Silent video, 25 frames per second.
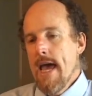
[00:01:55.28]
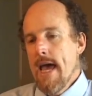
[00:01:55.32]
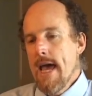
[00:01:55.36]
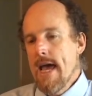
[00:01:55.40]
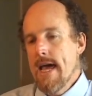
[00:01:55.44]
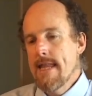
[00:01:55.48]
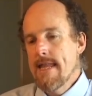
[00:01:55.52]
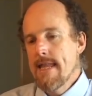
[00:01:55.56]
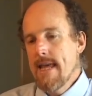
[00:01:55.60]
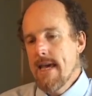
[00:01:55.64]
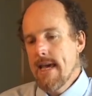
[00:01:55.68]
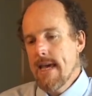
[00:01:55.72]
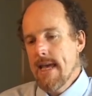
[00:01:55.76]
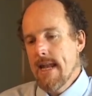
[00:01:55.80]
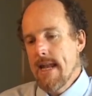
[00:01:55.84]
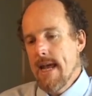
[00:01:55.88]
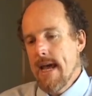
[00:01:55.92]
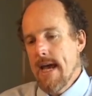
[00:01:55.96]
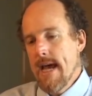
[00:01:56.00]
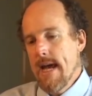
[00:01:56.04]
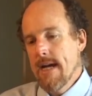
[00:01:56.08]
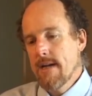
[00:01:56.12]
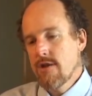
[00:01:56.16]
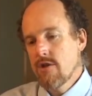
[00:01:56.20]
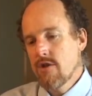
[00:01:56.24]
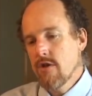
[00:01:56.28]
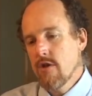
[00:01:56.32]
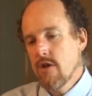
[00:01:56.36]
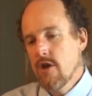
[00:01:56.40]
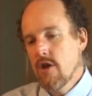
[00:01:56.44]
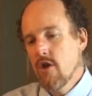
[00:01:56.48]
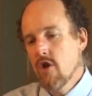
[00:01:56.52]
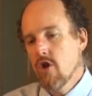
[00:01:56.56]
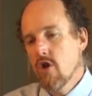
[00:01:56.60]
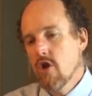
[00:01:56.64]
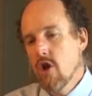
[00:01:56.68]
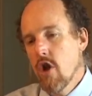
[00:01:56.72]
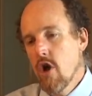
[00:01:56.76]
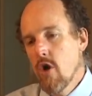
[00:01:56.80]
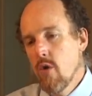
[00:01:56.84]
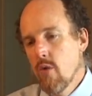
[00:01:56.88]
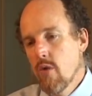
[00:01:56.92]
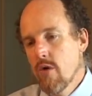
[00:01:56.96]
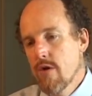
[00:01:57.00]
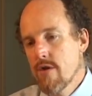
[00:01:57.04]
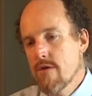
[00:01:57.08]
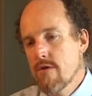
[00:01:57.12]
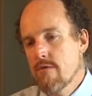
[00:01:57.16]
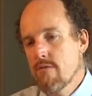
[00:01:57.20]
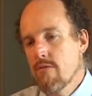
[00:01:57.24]
and they can actually
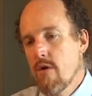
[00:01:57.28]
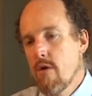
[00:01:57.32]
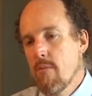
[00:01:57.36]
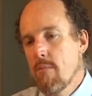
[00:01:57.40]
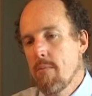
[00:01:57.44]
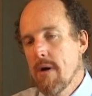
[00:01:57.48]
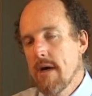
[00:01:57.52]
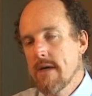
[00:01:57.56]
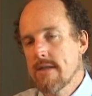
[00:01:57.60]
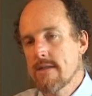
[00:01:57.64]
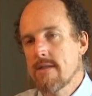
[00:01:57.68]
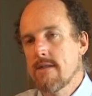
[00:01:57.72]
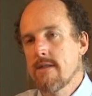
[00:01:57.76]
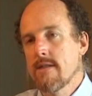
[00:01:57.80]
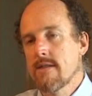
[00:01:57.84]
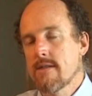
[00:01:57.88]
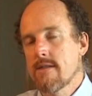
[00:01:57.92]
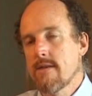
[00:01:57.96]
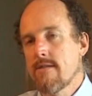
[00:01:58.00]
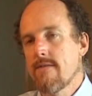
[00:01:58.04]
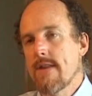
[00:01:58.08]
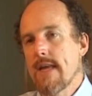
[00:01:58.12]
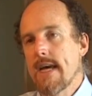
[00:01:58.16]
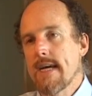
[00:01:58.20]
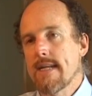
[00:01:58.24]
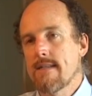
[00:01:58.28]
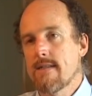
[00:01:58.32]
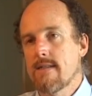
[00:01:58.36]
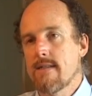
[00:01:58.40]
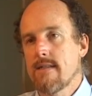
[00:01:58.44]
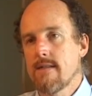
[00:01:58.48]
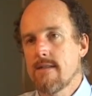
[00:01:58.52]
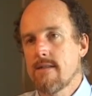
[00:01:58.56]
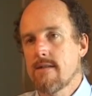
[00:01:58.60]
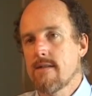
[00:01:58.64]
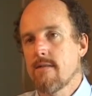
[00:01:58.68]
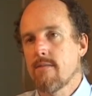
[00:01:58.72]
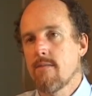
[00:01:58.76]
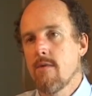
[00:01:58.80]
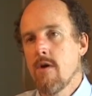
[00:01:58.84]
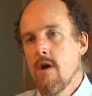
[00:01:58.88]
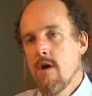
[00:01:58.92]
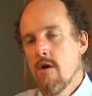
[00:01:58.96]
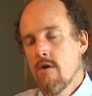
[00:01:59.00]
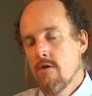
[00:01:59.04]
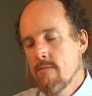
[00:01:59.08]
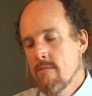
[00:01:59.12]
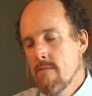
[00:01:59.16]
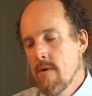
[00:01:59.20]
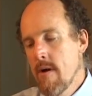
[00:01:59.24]
lower the robustness of that system.
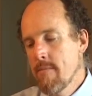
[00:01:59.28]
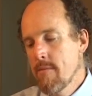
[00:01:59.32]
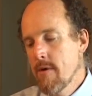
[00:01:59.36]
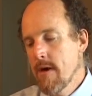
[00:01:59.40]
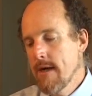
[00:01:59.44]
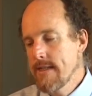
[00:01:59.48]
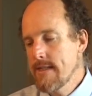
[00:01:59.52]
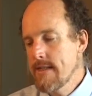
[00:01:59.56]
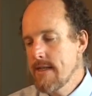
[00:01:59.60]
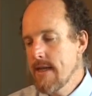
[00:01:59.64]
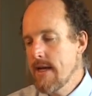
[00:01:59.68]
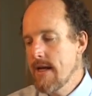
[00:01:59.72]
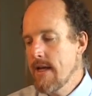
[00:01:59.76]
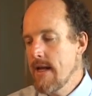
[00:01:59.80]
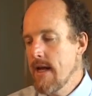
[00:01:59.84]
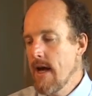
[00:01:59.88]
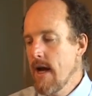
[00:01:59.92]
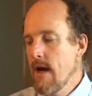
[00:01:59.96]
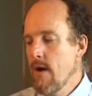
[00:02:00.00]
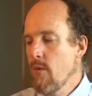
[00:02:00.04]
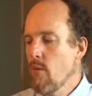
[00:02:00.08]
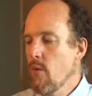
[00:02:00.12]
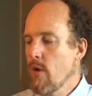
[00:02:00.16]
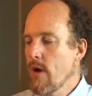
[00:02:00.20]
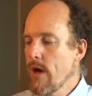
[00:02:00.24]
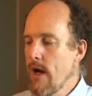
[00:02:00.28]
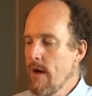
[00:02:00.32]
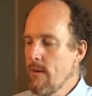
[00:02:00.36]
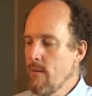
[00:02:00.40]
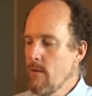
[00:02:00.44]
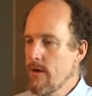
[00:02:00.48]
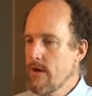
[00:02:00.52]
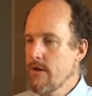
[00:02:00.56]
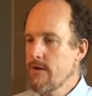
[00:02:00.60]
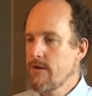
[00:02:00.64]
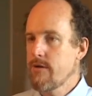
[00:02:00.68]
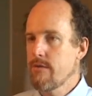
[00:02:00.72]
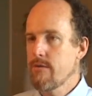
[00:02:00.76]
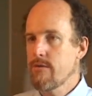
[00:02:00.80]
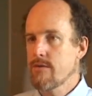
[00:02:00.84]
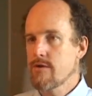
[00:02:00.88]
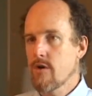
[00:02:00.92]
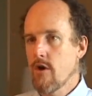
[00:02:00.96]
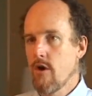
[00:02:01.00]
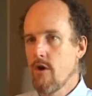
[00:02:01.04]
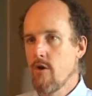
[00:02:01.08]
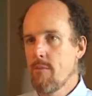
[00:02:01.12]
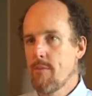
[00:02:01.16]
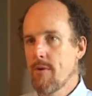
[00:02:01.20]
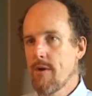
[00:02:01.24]
Remember I said what I want to do
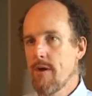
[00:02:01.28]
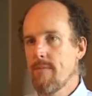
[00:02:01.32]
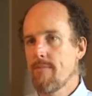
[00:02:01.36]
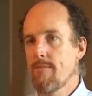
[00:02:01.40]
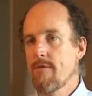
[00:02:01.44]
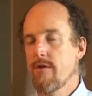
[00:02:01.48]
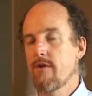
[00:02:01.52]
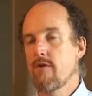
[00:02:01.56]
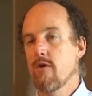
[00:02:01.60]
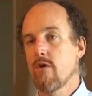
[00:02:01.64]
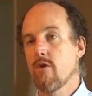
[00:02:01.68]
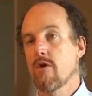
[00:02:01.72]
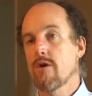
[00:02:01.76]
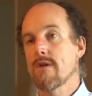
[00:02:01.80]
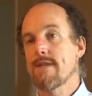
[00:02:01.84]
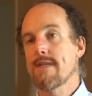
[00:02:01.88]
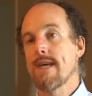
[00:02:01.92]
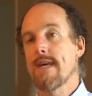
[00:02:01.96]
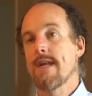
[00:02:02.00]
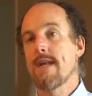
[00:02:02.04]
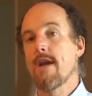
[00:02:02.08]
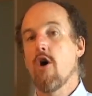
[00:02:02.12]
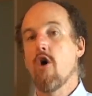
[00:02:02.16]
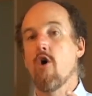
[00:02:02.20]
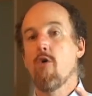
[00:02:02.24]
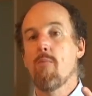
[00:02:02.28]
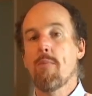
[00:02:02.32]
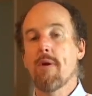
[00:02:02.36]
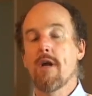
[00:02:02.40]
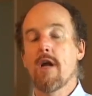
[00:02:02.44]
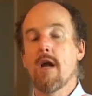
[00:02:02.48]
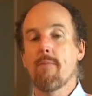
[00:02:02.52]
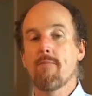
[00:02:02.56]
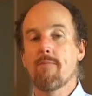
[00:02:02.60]
is open up the doors and open